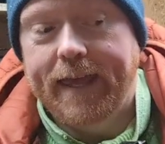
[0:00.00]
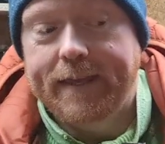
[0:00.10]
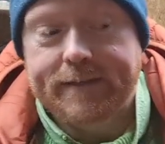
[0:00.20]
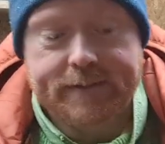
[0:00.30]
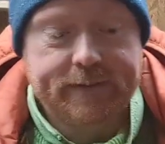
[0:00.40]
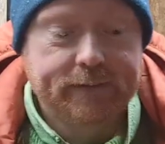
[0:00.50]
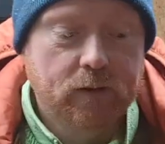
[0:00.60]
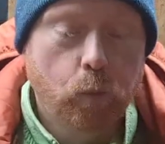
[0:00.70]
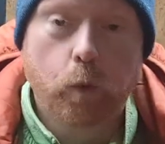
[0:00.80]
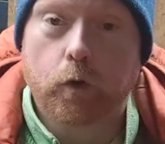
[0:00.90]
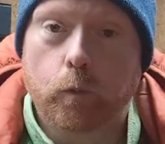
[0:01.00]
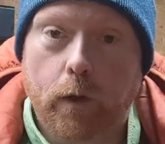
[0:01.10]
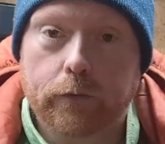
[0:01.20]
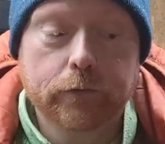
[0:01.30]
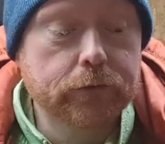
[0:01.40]
gates, wooden
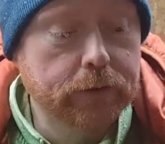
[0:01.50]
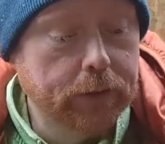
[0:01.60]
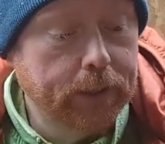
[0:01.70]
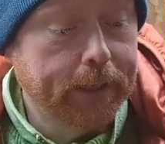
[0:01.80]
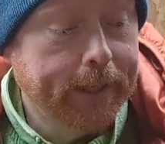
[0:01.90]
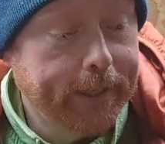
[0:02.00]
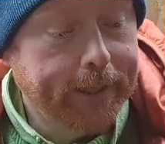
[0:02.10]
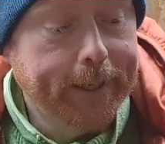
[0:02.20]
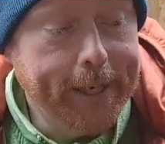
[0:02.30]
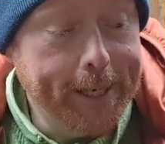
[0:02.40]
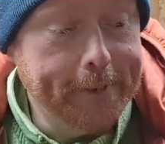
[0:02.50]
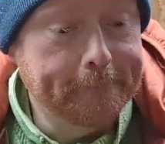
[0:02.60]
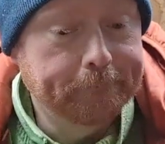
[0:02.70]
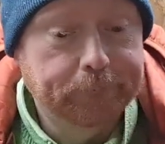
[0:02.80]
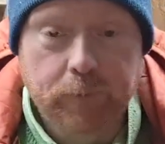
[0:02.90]
ones.
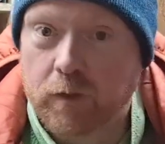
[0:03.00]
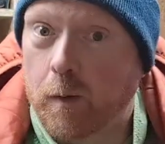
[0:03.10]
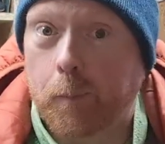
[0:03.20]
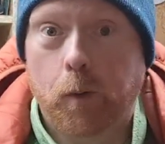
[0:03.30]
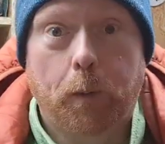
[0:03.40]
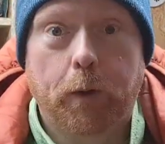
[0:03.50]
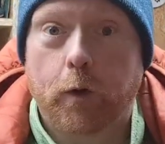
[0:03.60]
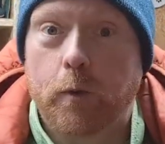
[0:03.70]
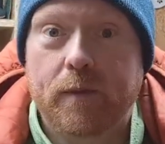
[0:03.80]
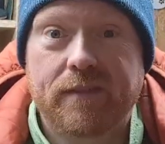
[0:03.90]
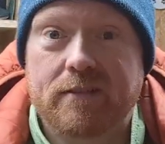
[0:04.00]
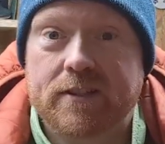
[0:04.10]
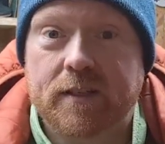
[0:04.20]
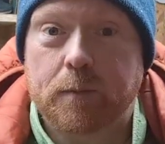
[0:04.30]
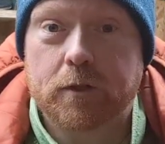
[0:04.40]
They're probably going to be very
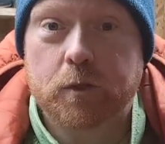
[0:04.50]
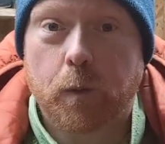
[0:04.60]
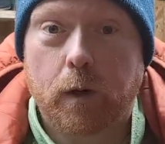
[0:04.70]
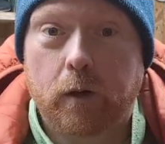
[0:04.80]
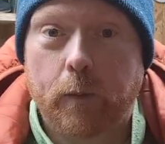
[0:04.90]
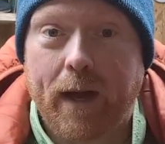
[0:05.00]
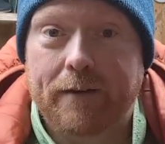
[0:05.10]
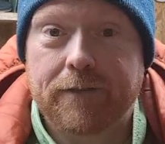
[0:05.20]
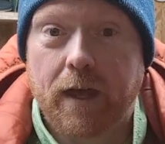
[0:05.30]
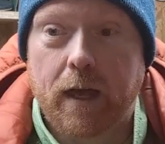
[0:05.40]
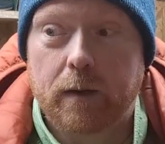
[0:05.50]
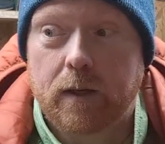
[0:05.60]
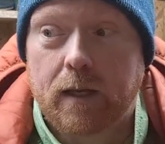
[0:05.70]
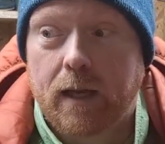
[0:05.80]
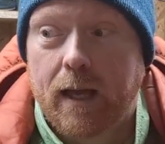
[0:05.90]
similar to what we have now.
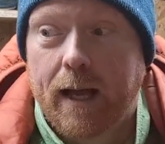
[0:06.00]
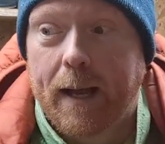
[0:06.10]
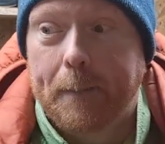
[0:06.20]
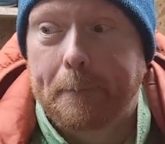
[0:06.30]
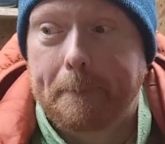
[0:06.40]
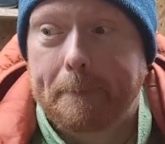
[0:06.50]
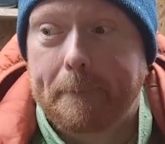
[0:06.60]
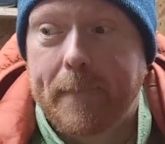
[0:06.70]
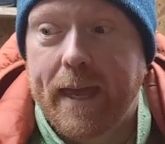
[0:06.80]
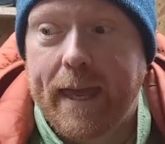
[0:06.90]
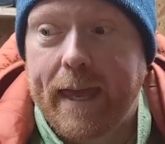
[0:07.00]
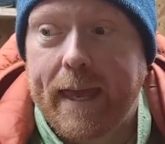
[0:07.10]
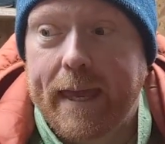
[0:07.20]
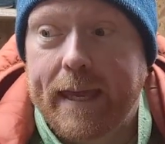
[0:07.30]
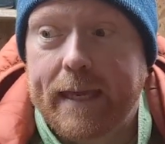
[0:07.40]

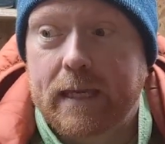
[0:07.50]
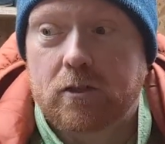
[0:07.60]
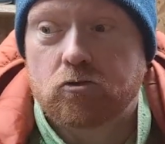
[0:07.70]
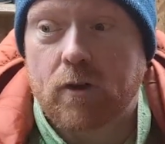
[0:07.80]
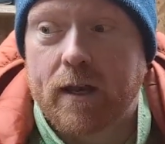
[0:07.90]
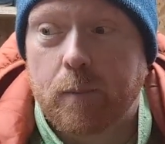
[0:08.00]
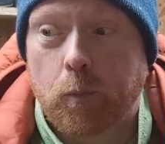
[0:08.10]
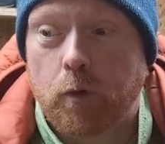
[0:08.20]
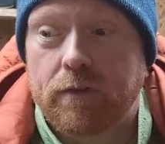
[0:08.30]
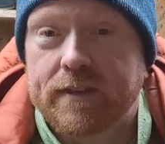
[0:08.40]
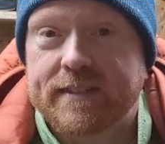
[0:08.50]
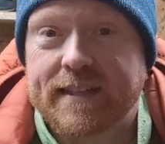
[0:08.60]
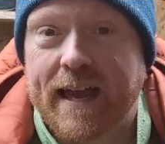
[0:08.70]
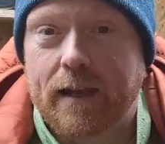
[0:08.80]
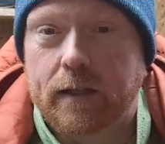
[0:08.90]
May try and improve the
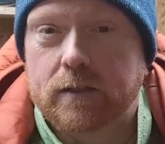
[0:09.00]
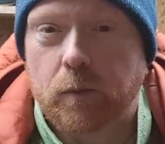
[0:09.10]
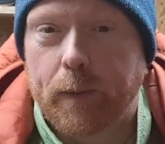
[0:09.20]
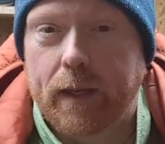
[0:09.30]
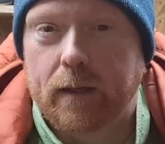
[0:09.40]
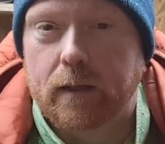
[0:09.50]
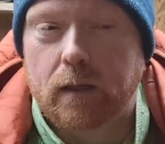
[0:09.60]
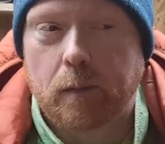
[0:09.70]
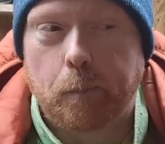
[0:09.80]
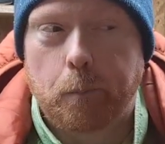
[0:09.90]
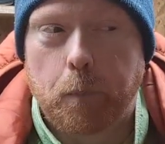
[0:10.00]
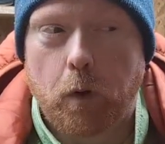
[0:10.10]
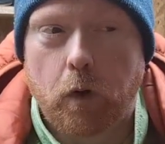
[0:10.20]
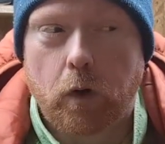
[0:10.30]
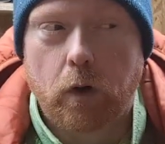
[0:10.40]
design a little bit,
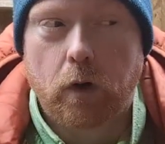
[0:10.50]
but